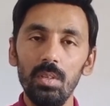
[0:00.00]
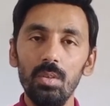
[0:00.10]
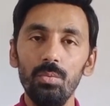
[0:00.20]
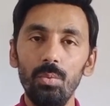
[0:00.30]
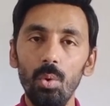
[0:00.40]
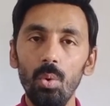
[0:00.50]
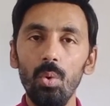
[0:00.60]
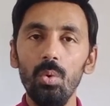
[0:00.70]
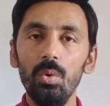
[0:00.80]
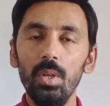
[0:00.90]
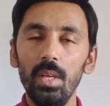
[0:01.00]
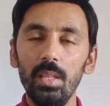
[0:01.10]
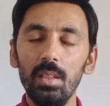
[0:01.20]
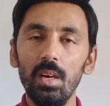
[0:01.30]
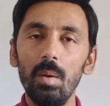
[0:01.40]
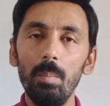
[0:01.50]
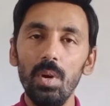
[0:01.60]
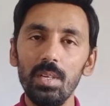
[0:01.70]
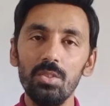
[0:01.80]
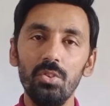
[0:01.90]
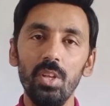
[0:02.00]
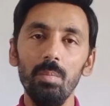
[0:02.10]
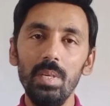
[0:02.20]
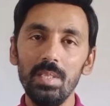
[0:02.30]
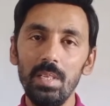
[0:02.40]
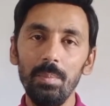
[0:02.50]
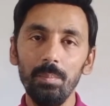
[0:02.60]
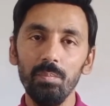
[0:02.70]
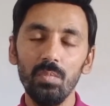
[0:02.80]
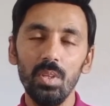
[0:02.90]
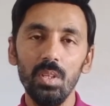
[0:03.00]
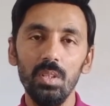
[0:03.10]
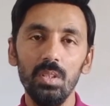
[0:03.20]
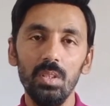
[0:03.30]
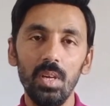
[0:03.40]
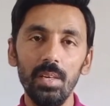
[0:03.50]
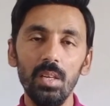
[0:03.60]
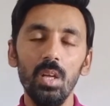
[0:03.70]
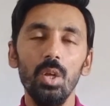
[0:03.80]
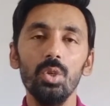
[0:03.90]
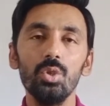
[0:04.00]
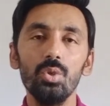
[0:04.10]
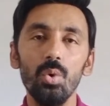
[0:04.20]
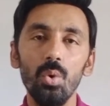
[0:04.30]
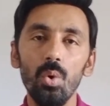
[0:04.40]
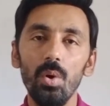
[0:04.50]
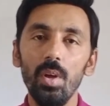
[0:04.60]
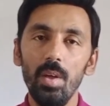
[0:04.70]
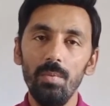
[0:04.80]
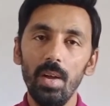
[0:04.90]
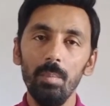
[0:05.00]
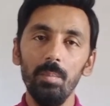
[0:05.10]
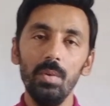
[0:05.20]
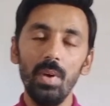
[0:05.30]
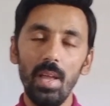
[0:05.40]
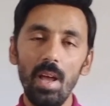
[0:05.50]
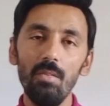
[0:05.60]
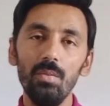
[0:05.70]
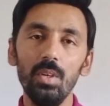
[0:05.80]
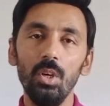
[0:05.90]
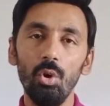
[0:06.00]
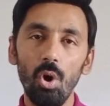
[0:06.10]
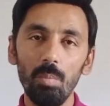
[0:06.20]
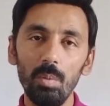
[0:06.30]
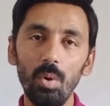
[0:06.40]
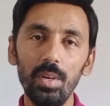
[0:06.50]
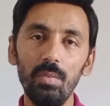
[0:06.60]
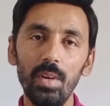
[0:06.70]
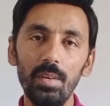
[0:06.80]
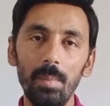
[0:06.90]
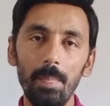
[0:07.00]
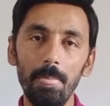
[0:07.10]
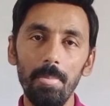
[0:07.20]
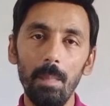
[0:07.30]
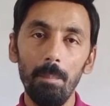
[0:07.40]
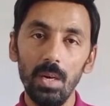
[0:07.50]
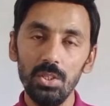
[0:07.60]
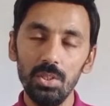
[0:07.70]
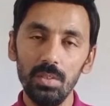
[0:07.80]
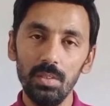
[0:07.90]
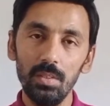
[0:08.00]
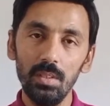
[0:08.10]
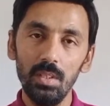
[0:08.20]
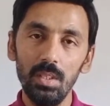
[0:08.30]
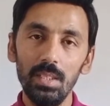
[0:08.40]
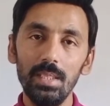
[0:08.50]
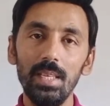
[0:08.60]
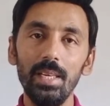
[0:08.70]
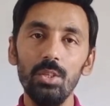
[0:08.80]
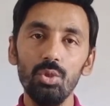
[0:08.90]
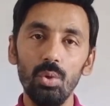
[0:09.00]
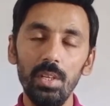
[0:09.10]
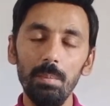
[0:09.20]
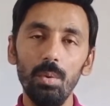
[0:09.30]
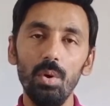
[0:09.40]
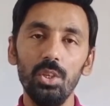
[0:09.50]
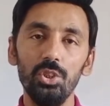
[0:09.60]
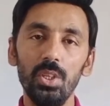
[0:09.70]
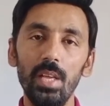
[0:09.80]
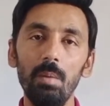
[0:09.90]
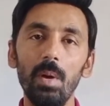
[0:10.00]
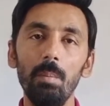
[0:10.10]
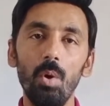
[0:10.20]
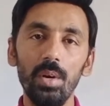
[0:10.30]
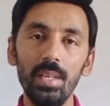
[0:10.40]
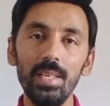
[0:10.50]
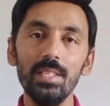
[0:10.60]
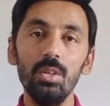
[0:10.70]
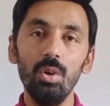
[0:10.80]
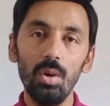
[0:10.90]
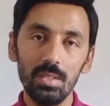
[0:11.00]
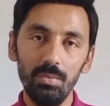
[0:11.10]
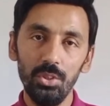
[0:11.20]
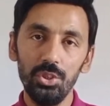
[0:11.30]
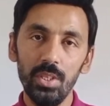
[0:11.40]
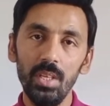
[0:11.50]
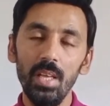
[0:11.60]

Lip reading: flow in the bloodstream easily, right? So if I have normal body weight, but the insulin production in my body is not sufficient,